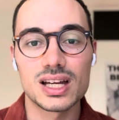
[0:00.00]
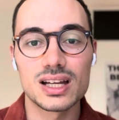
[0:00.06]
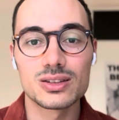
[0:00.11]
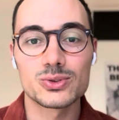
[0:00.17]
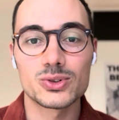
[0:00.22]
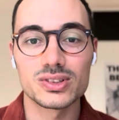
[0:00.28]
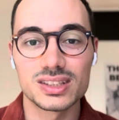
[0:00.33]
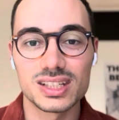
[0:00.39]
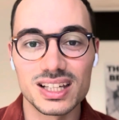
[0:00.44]

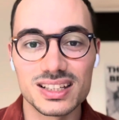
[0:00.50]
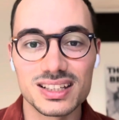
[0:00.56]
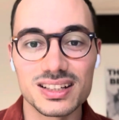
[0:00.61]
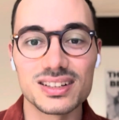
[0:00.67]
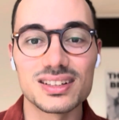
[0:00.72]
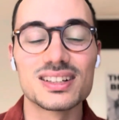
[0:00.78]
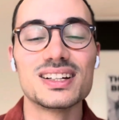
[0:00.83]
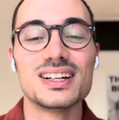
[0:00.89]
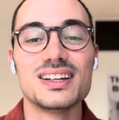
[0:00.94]

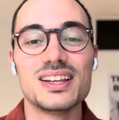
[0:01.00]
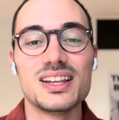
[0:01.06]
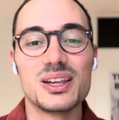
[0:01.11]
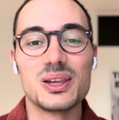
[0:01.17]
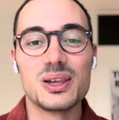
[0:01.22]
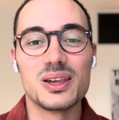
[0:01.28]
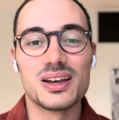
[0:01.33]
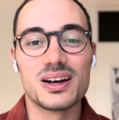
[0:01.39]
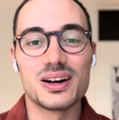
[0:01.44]
entertaining,
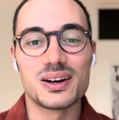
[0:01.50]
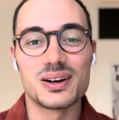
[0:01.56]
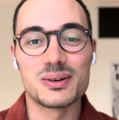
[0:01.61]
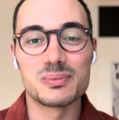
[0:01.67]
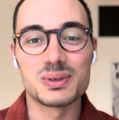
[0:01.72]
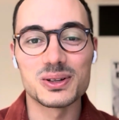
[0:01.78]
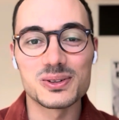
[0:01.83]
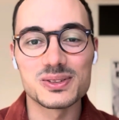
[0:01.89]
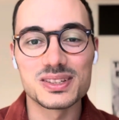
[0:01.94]

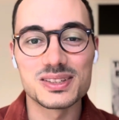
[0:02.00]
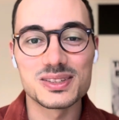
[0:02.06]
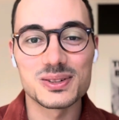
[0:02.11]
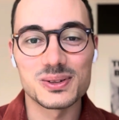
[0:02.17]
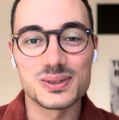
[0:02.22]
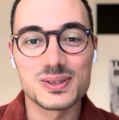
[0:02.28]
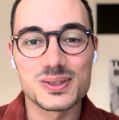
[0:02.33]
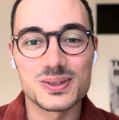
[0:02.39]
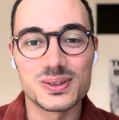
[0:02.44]
because it's
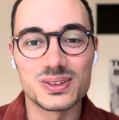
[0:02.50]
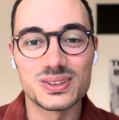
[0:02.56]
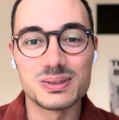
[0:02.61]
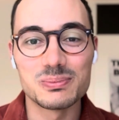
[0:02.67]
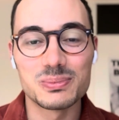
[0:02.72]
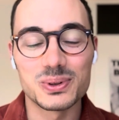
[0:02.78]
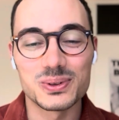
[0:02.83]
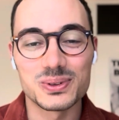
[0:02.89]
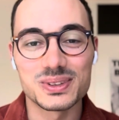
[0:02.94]
also an
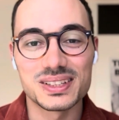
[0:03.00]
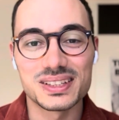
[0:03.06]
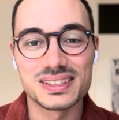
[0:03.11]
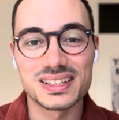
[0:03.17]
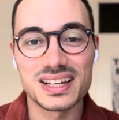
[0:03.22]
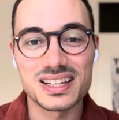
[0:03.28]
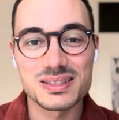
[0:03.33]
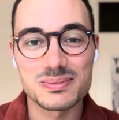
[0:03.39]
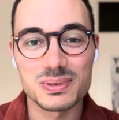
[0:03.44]
important
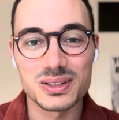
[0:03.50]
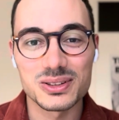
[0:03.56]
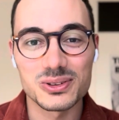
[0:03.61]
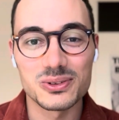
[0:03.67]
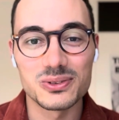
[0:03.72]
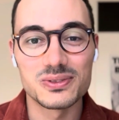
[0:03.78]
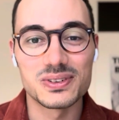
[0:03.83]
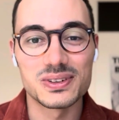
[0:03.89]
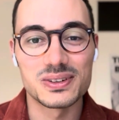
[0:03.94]
aspect
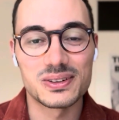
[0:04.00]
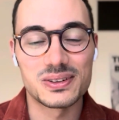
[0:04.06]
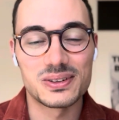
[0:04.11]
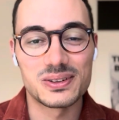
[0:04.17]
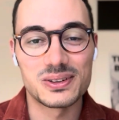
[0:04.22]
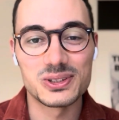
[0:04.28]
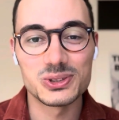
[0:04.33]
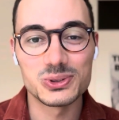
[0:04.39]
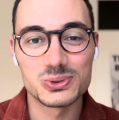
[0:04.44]
of
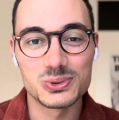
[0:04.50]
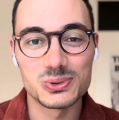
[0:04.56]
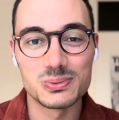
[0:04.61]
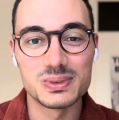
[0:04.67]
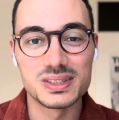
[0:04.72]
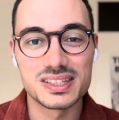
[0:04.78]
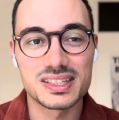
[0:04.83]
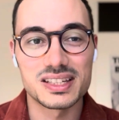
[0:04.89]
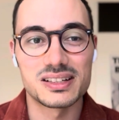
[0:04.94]
YouTube
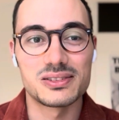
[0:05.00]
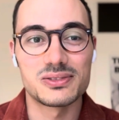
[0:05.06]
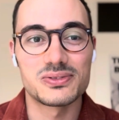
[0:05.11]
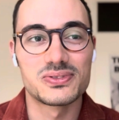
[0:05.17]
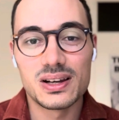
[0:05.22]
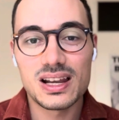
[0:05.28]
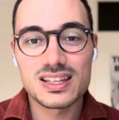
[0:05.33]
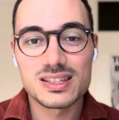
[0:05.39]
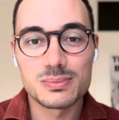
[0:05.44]
itself.
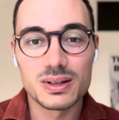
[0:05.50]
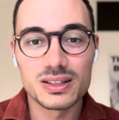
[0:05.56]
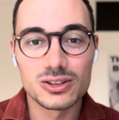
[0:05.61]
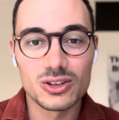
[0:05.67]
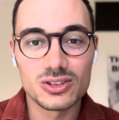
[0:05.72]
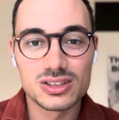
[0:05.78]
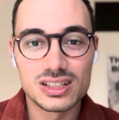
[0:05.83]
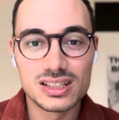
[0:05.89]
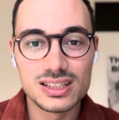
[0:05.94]
Last but
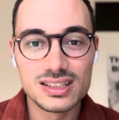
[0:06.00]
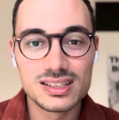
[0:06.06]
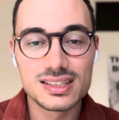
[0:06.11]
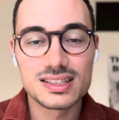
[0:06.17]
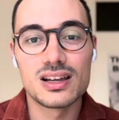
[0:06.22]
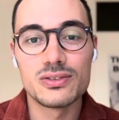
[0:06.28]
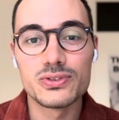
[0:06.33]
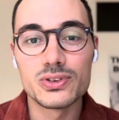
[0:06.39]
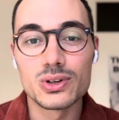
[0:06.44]
not
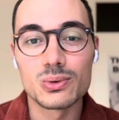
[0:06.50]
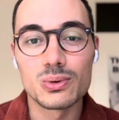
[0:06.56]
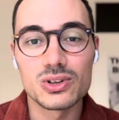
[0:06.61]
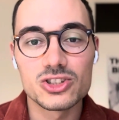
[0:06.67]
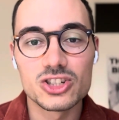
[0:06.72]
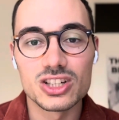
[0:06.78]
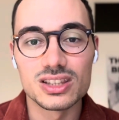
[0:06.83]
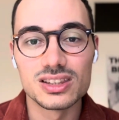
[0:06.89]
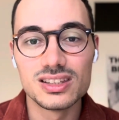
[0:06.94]
least, if you're
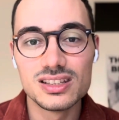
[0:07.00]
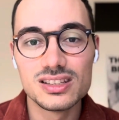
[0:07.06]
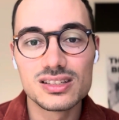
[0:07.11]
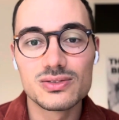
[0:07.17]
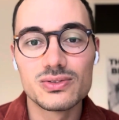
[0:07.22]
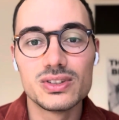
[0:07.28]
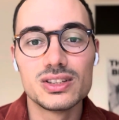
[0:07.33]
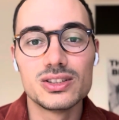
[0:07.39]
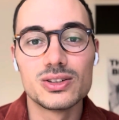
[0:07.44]
watching this
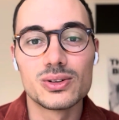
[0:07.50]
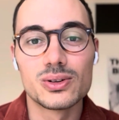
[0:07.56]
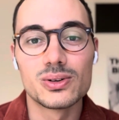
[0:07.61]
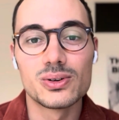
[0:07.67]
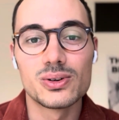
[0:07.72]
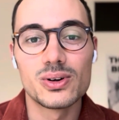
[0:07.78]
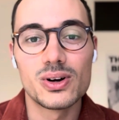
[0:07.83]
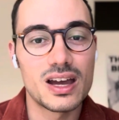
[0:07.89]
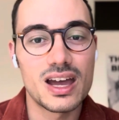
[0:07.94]

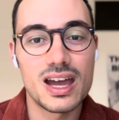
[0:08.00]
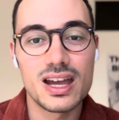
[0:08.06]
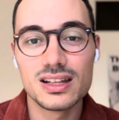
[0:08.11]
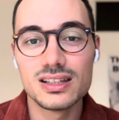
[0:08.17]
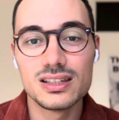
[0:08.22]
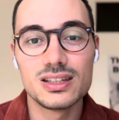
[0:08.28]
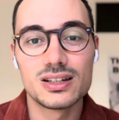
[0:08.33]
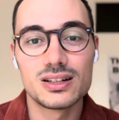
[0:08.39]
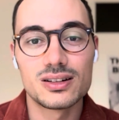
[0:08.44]
video any
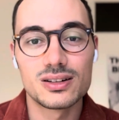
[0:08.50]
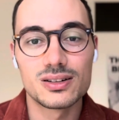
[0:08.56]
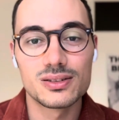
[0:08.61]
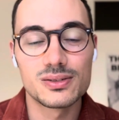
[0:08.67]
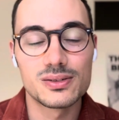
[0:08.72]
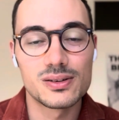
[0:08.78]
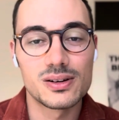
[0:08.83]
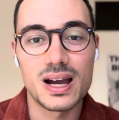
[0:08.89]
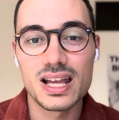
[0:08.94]
year,
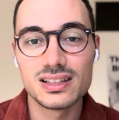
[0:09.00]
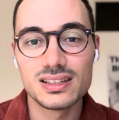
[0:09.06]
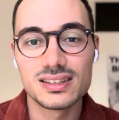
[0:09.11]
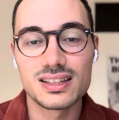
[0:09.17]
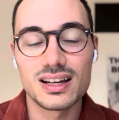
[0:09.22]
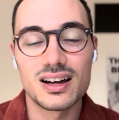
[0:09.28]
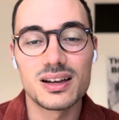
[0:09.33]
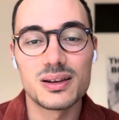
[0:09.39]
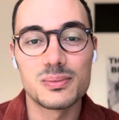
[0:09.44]

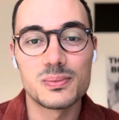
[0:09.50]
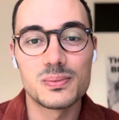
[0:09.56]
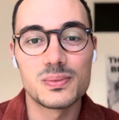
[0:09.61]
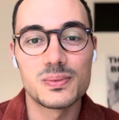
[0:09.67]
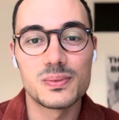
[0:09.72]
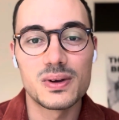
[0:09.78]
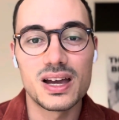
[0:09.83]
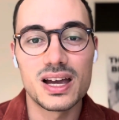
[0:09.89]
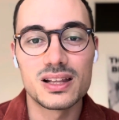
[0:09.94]
anytime,
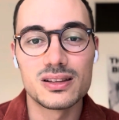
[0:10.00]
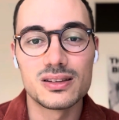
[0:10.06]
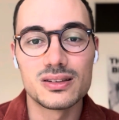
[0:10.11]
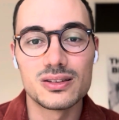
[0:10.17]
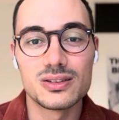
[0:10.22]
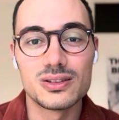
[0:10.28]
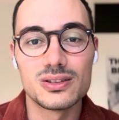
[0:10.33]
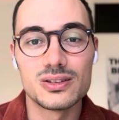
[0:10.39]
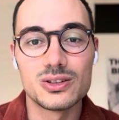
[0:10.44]

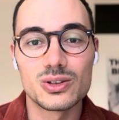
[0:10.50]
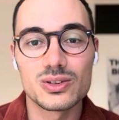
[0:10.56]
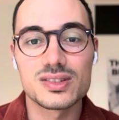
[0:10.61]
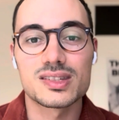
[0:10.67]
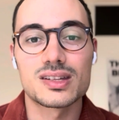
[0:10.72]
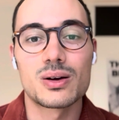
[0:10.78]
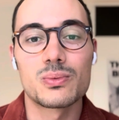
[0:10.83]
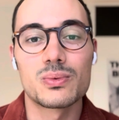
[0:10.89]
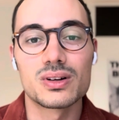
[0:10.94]
and you're
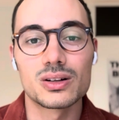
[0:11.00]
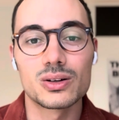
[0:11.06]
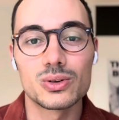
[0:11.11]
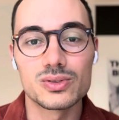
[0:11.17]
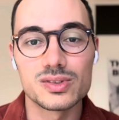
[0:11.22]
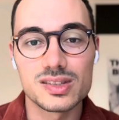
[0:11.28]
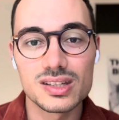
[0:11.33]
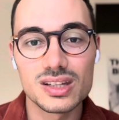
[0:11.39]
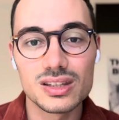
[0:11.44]
someone
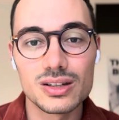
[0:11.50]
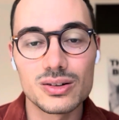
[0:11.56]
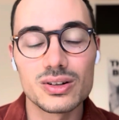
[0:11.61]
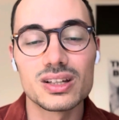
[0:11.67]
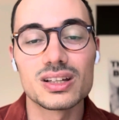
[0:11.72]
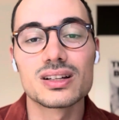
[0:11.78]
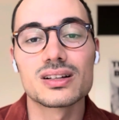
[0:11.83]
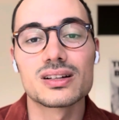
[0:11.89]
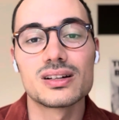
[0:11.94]

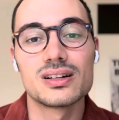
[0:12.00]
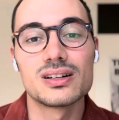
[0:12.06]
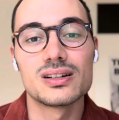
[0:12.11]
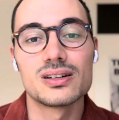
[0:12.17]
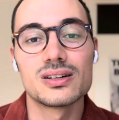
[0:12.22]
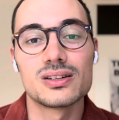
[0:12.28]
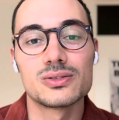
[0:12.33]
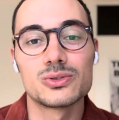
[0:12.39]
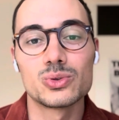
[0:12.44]
considering
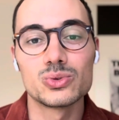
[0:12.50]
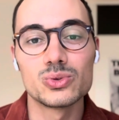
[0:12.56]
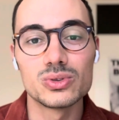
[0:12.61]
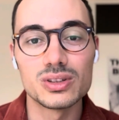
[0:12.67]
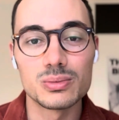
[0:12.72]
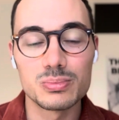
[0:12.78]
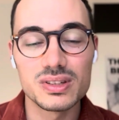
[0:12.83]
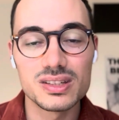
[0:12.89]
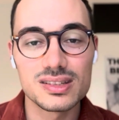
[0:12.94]
to do the
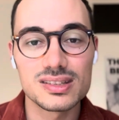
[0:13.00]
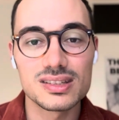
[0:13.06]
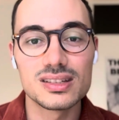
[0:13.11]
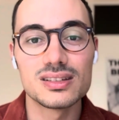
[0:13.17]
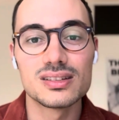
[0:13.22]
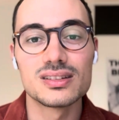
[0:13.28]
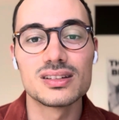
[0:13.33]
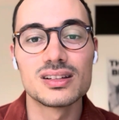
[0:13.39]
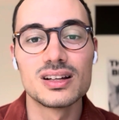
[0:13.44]

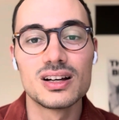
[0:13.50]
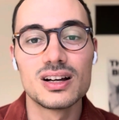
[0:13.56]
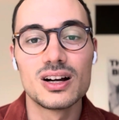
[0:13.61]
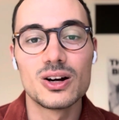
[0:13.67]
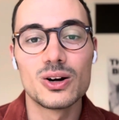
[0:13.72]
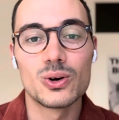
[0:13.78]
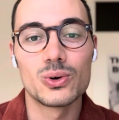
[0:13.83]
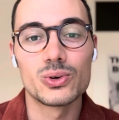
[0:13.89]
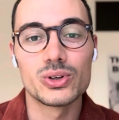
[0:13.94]
Piscine,
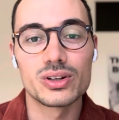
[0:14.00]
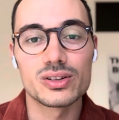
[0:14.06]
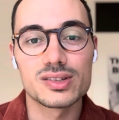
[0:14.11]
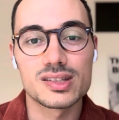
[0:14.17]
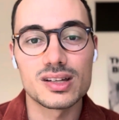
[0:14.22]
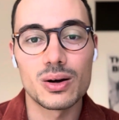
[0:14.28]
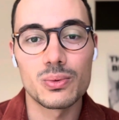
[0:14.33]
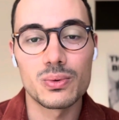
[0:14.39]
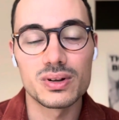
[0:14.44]
or you're
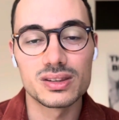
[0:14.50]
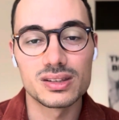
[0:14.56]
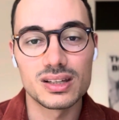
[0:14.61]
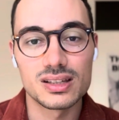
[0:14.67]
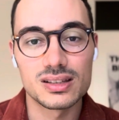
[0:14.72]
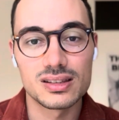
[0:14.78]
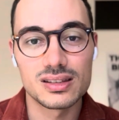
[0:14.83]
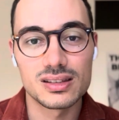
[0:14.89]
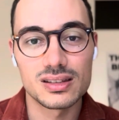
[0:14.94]
someone that